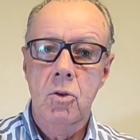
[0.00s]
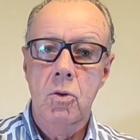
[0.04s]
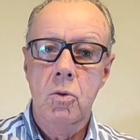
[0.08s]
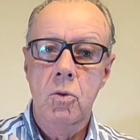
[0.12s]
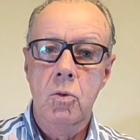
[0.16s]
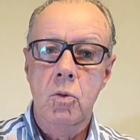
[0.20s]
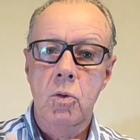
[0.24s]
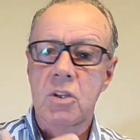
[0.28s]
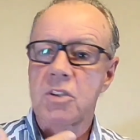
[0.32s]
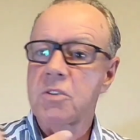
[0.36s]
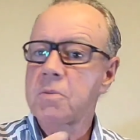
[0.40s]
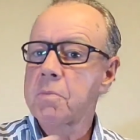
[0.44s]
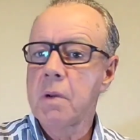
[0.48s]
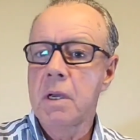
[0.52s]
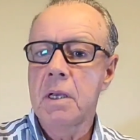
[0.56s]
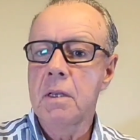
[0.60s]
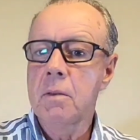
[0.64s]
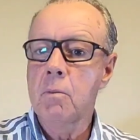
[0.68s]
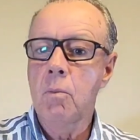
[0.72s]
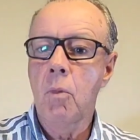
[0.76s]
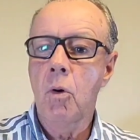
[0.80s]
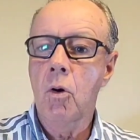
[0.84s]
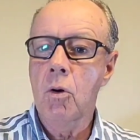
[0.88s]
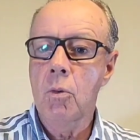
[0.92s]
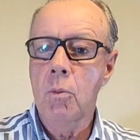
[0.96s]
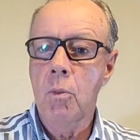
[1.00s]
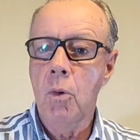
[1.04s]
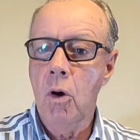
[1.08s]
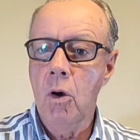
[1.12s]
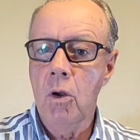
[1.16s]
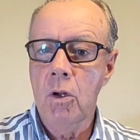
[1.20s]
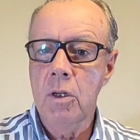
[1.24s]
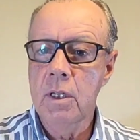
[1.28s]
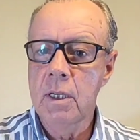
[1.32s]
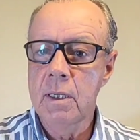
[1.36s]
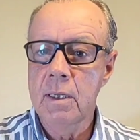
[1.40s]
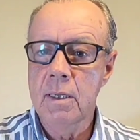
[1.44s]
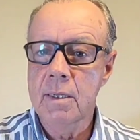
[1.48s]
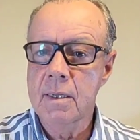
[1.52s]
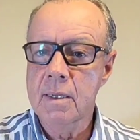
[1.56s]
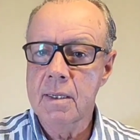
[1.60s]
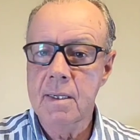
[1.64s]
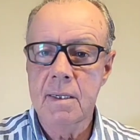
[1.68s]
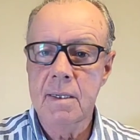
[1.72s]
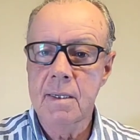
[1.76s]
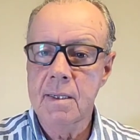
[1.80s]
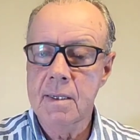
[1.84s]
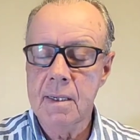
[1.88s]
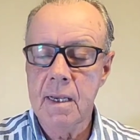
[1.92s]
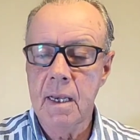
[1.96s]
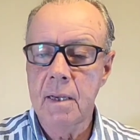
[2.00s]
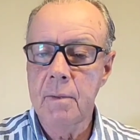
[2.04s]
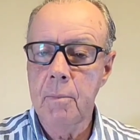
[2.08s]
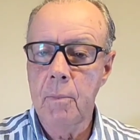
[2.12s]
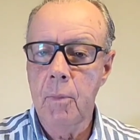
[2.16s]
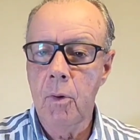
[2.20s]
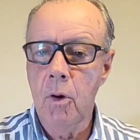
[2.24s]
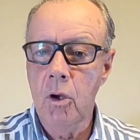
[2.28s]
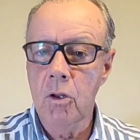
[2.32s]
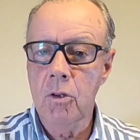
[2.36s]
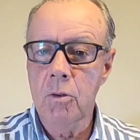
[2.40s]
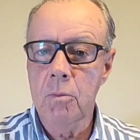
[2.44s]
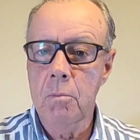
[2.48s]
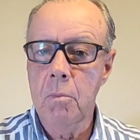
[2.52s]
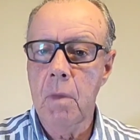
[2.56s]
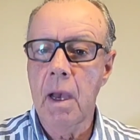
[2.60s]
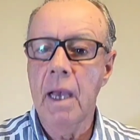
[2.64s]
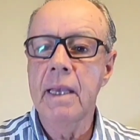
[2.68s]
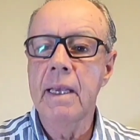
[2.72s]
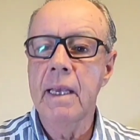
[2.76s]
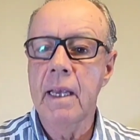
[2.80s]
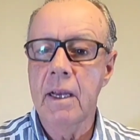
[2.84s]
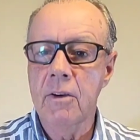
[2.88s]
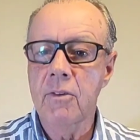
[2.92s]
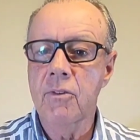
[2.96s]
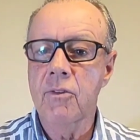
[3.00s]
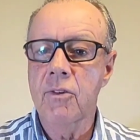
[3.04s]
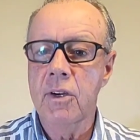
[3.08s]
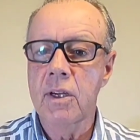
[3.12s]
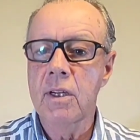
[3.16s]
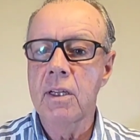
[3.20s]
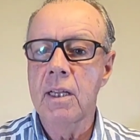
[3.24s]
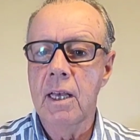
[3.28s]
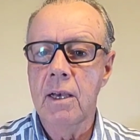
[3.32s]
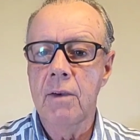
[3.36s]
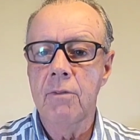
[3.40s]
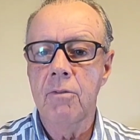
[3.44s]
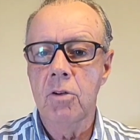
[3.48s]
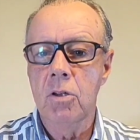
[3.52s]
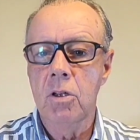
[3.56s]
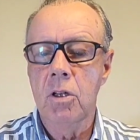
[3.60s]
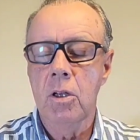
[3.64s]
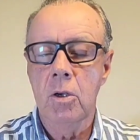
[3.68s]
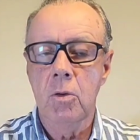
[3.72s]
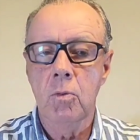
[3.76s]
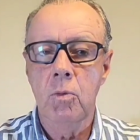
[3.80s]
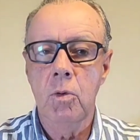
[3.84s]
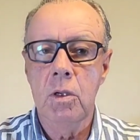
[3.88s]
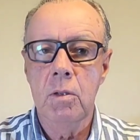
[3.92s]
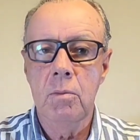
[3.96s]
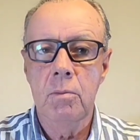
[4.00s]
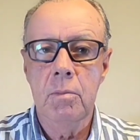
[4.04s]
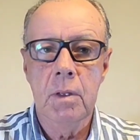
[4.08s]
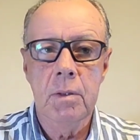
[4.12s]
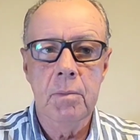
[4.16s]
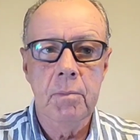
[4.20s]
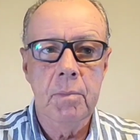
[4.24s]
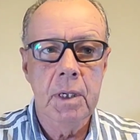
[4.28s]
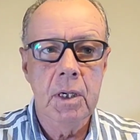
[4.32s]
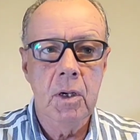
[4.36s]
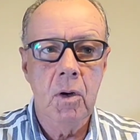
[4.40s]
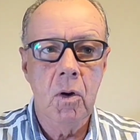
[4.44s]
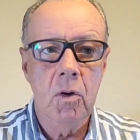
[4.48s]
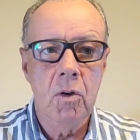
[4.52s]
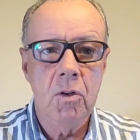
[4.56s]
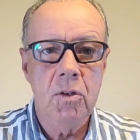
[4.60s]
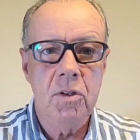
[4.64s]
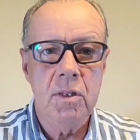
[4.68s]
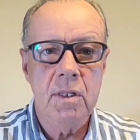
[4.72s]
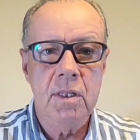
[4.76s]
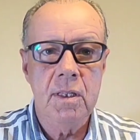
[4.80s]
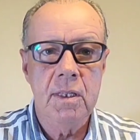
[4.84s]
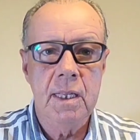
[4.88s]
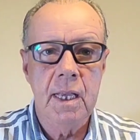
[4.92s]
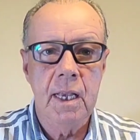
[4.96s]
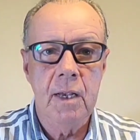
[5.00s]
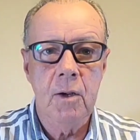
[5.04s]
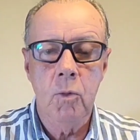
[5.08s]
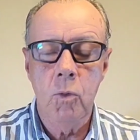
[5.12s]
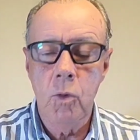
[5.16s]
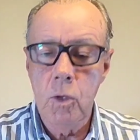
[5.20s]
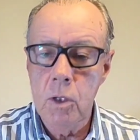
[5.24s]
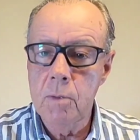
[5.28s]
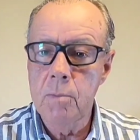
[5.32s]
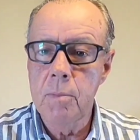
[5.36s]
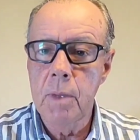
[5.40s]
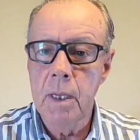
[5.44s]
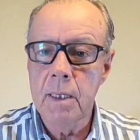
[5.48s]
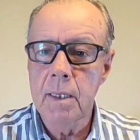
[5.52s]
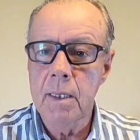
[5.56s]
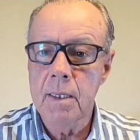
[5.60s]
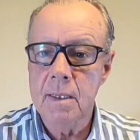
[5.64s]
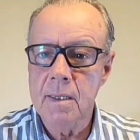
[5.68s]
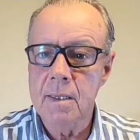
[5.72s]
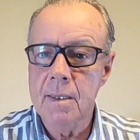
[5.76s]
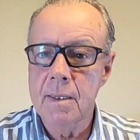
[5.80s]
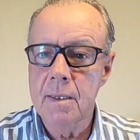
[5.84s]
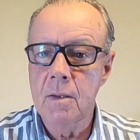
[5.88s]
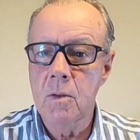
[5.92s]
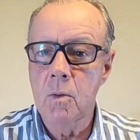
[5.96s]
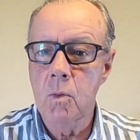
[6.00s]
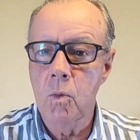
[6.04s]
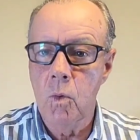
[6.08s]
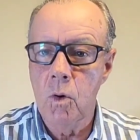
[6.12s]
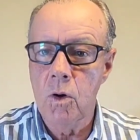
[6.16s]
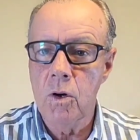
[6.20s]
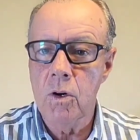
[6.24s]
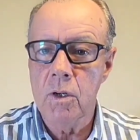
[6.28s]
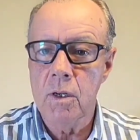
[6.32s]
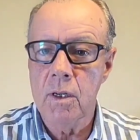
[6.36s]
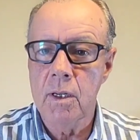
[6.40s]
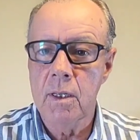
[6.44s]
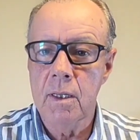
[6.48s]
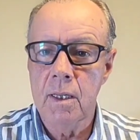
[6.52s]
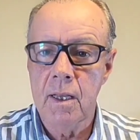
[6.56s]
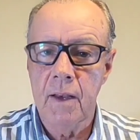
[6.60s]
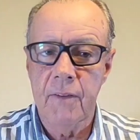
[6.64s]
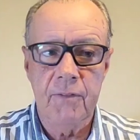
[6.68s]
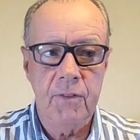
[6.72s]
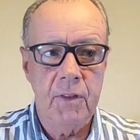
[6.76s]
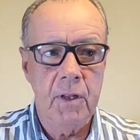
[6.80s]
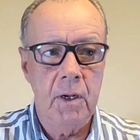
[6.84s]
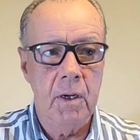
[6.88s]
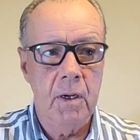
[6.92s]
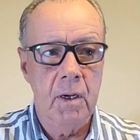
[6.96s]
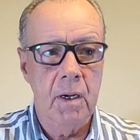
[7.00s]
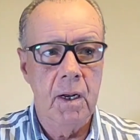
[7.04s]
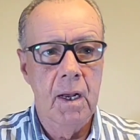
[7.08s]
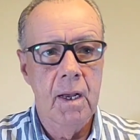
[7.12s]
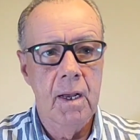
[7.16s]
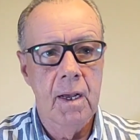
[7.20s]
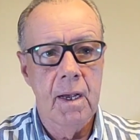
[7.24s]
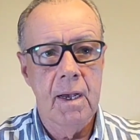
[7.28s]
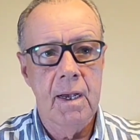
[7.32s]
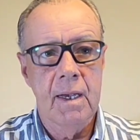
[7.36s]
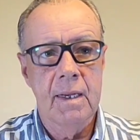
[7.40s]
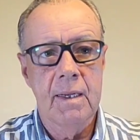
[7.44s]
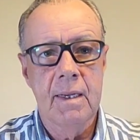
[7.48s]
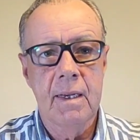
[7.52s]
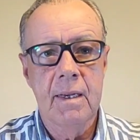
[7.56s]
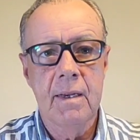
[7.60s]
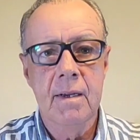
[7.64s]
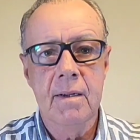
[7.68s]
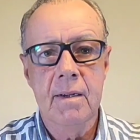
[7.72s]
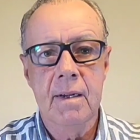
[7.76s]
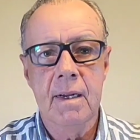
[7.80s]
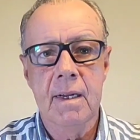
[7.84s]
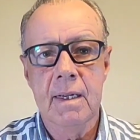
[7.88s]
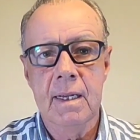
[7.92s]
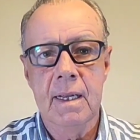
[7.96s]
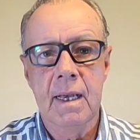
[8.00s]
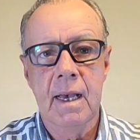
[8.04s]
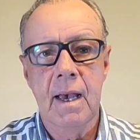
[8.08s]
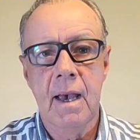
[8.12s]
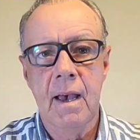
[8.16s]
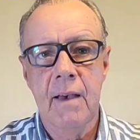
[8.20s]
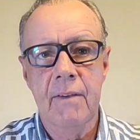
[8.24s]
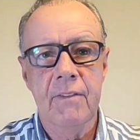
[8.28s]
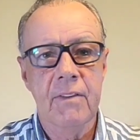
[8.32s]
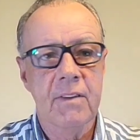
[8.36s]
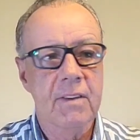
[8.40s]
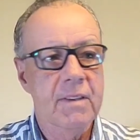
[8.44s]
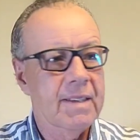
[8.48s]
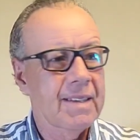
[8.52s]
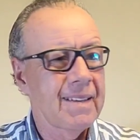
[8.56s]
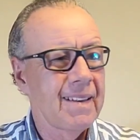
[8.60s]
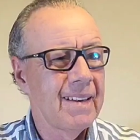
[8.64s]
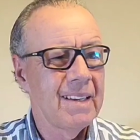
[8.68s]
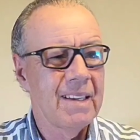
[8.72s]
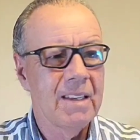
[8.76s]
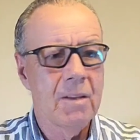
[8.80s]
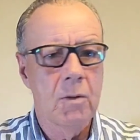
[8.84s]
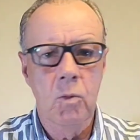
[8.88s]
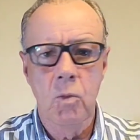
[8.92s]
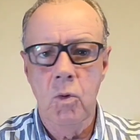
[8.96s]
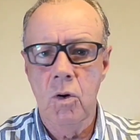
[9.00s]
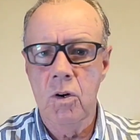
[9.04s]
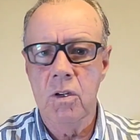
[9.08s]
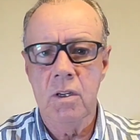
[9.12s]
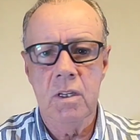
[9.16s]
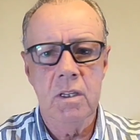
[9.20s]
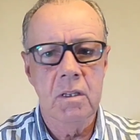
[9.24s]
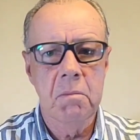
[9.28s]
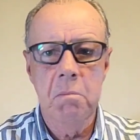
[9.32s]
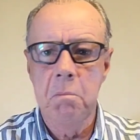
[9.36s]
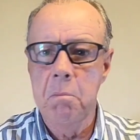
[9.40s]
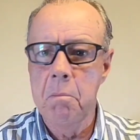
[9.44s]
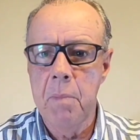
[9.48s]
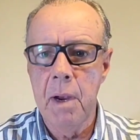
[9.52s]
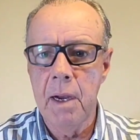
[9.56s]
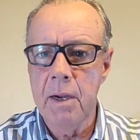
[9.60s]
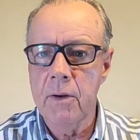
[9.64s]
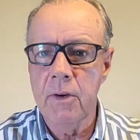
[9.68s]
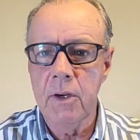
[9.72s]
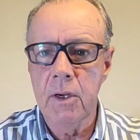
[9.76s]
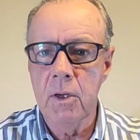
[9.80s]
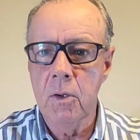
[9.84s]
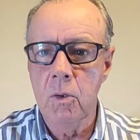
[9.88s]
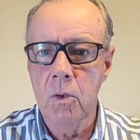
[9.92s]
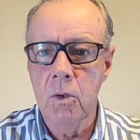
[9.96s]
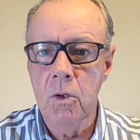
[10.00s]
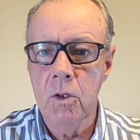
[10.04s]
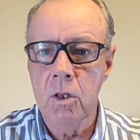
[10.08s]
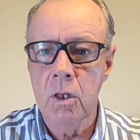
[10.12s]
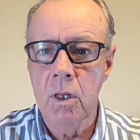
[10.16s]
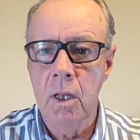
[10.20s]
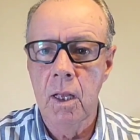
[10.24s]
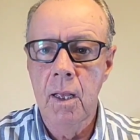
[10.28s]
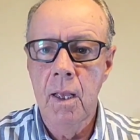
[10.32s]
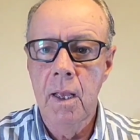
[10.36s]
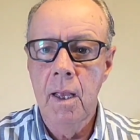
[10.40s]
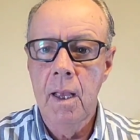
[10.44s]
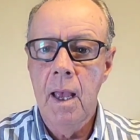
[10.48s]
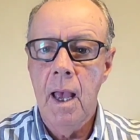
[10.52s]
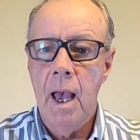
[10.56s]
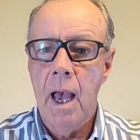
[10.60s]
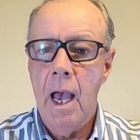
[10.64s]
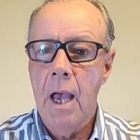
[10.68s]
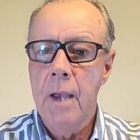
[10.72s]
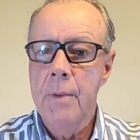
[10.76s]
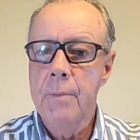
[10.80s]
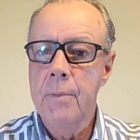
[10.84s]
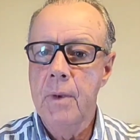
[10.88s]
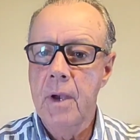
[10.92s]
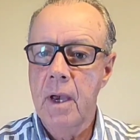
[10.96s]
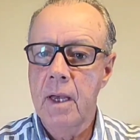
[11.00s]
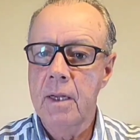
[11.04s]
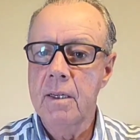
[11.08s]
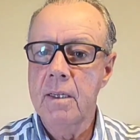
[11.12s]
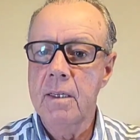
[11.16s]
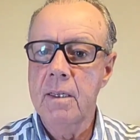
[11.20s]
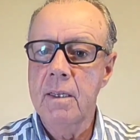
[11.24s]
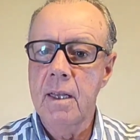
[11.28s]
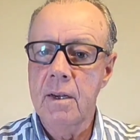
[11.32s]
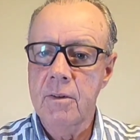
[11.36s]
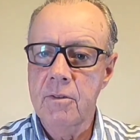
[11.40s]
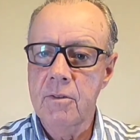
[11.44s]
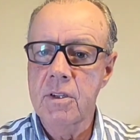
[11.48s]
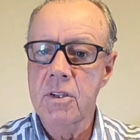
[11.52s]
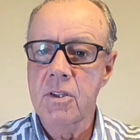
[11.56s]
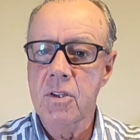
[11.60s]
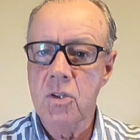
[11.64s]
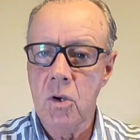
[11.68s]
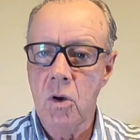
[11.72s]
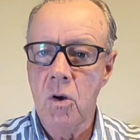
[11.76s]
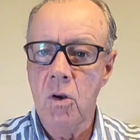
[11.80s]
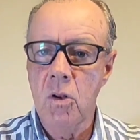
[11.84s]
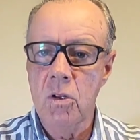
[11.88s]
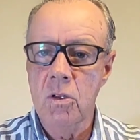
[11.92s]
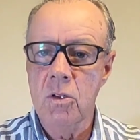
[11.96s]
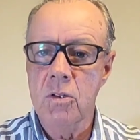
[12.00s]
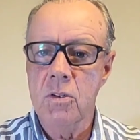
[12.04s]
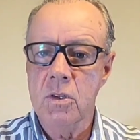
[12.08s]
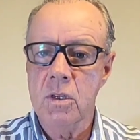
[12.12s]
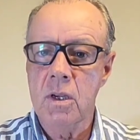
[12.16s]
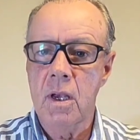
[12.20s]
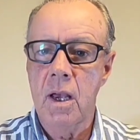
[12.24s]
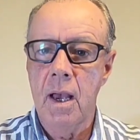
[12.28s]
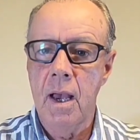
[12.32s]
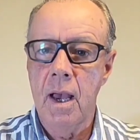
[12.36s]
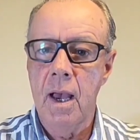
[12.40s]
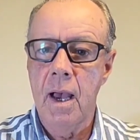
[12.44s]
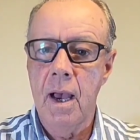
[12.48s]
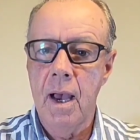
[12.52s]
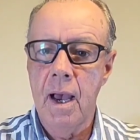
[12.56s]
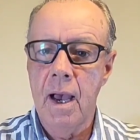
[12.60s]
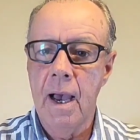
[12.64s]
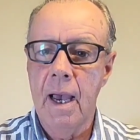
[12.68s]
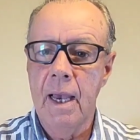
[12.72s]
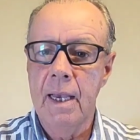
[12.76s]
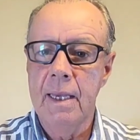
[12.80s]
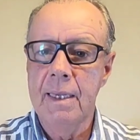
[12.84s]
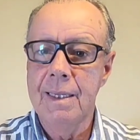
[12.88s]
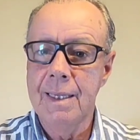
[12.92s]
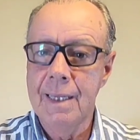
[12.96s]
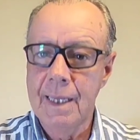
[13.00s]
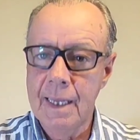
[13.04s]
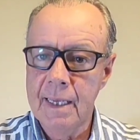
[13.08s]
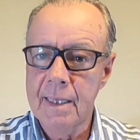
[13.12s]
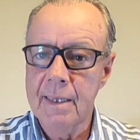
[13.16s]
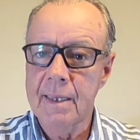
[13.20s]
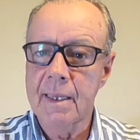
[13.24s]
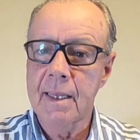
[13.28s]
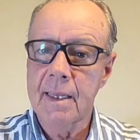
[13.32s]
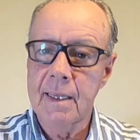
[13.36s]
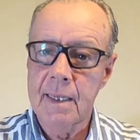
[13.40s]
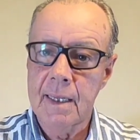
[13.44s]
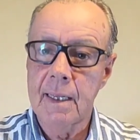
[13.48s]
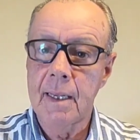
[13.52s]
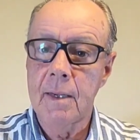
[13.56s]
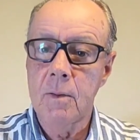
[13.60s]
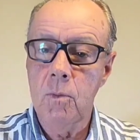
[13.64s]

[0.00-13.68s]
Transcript: to spend more money since I bought my entry-level equipment, because the equipment is still working after a year and a half. It's still working very good. I'm getting the results I need and I